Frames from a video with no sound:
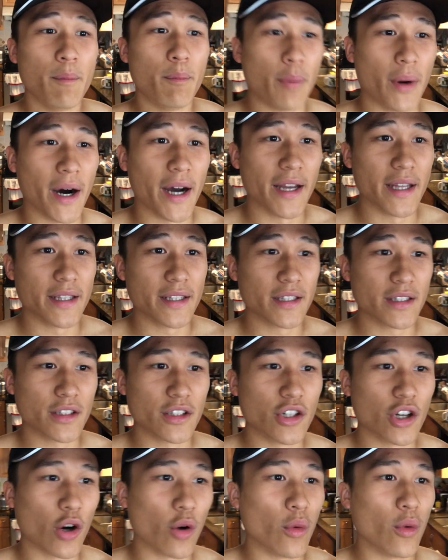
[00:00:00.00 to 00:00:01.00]
But
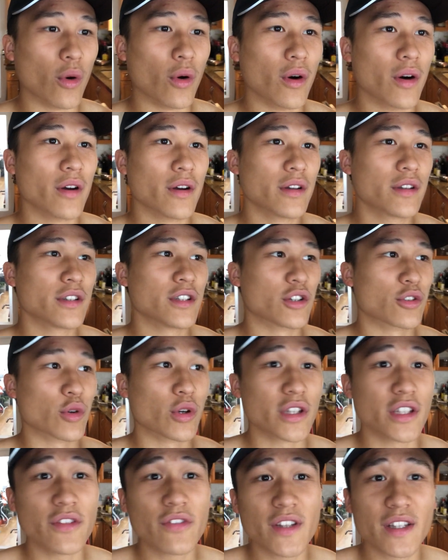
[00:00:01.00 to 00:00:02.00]
you know,
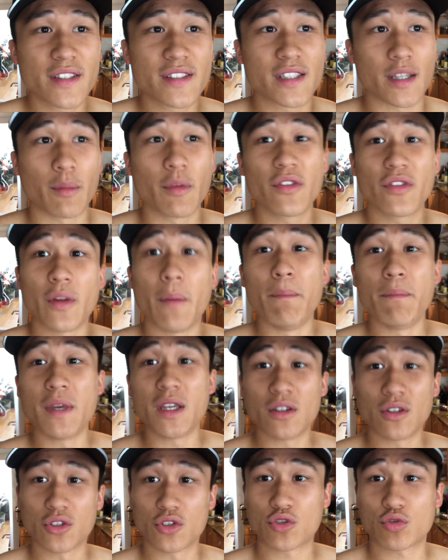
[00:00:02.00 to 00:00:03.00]
even some of the
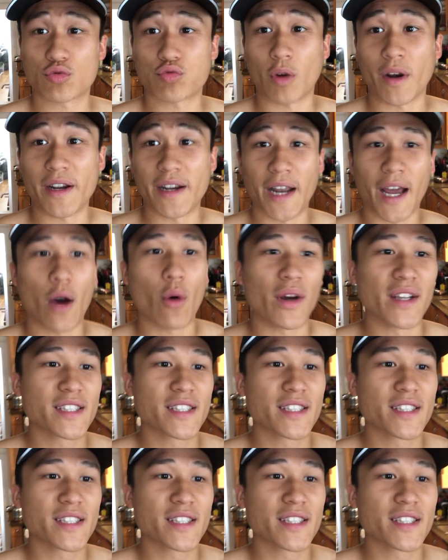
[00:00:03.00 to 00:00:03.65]
meals right now,